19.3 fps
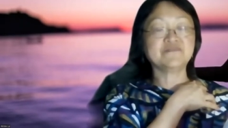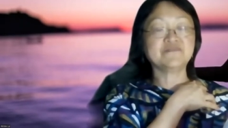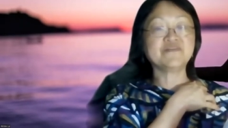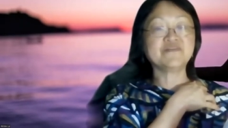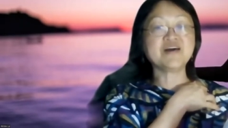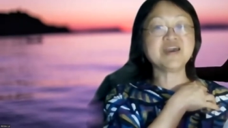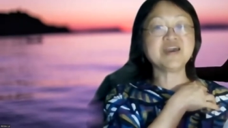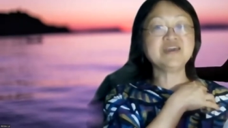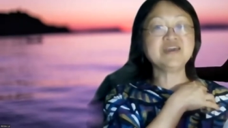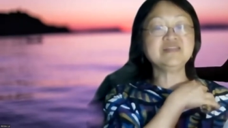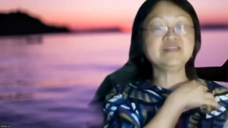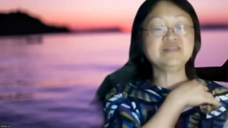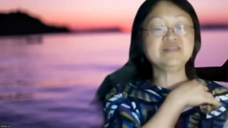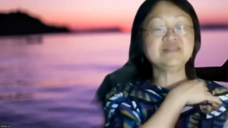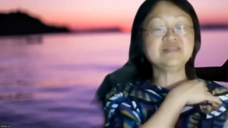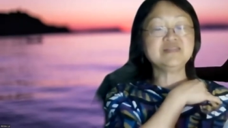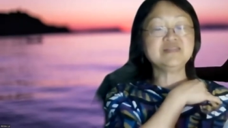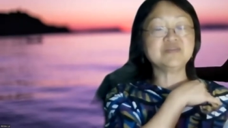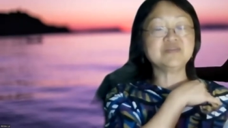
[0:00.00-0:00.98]

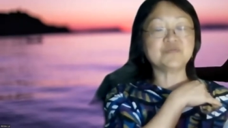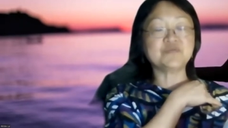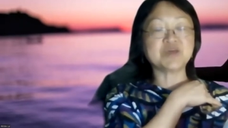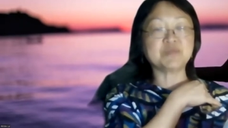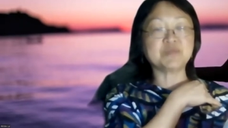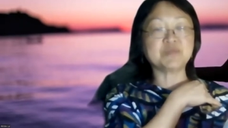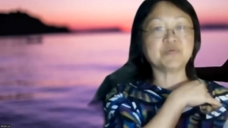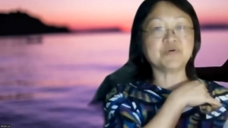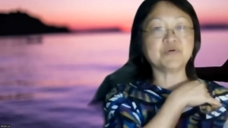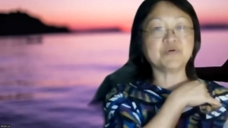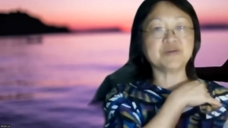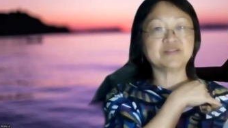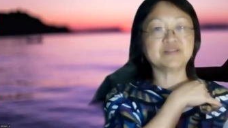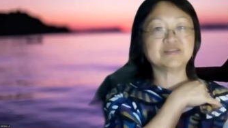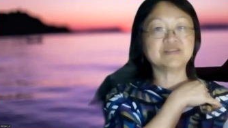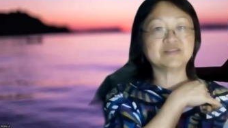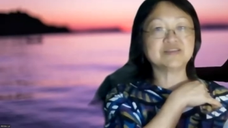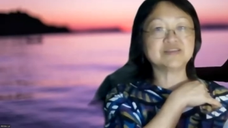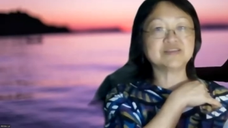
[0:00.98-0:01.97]
find the right point,
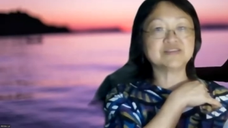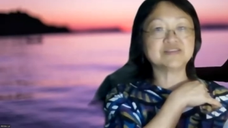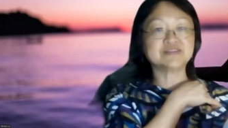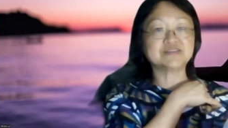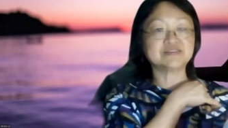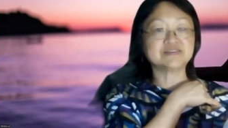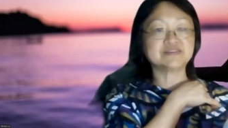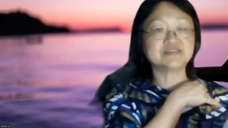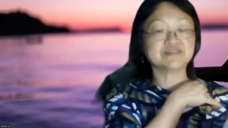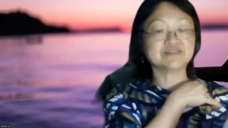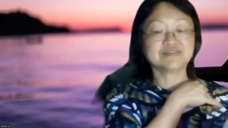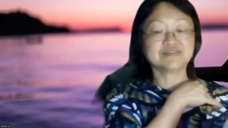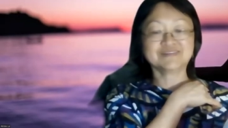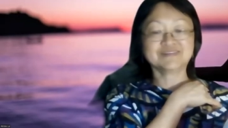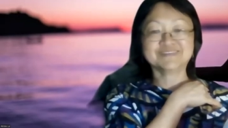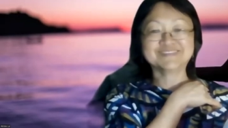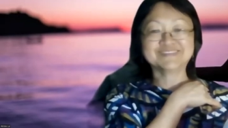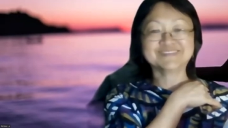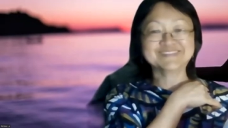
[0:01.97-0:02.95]
because
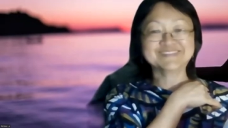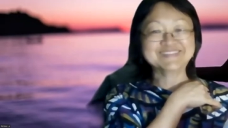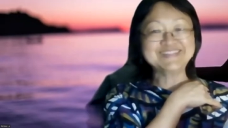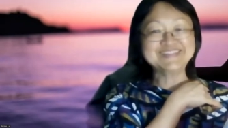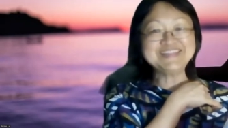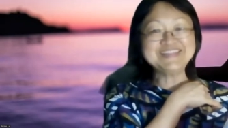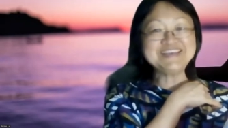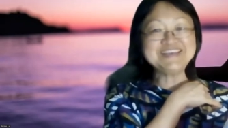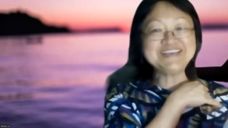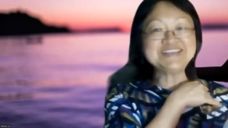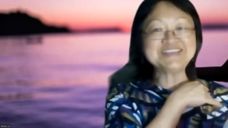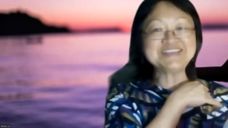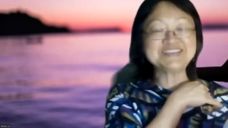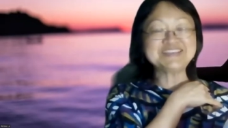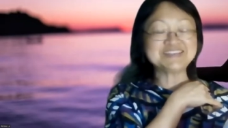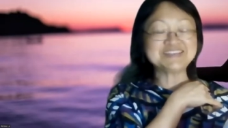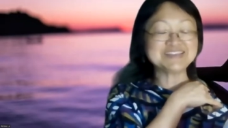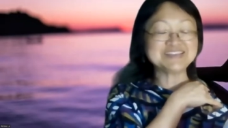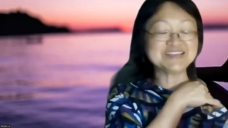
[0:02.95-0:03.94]
these
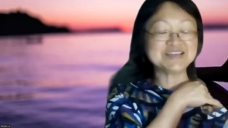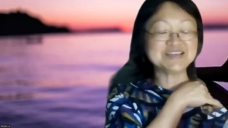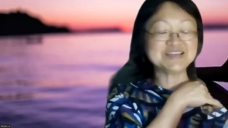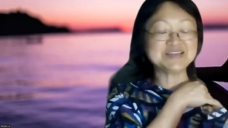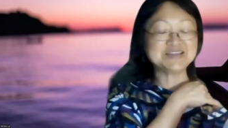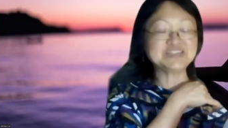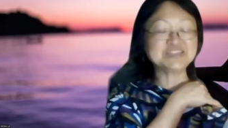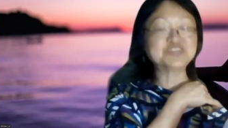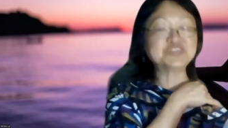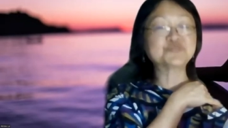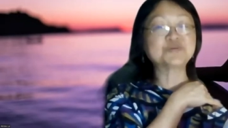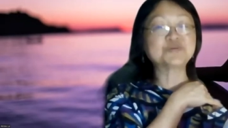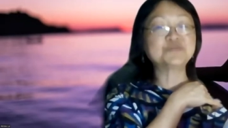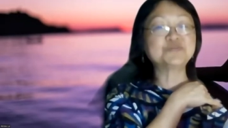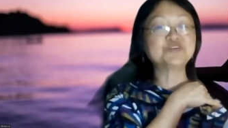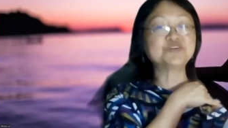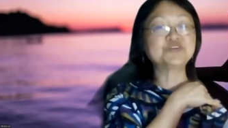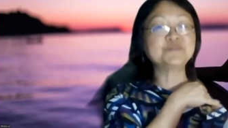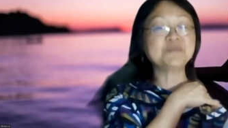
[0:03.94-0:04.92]

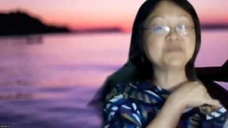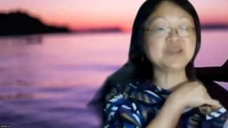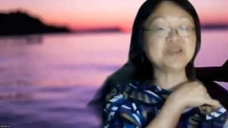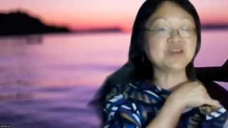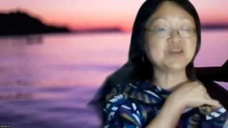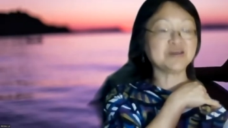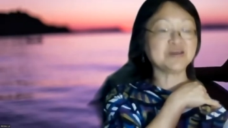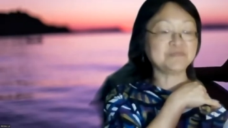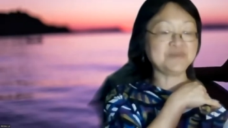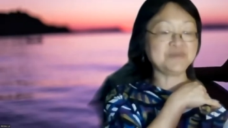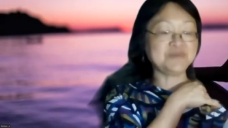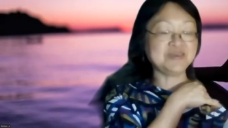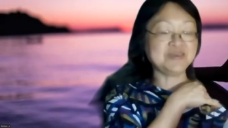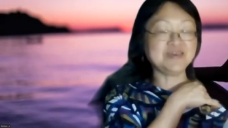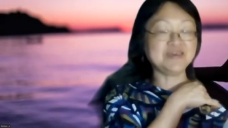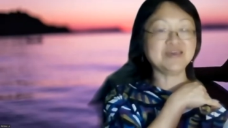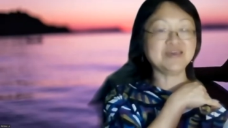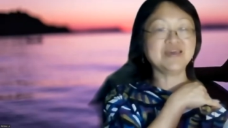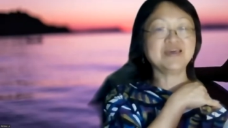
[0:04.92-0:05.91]
description may not
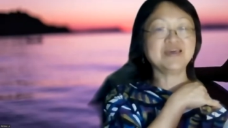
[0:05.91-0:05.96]
be.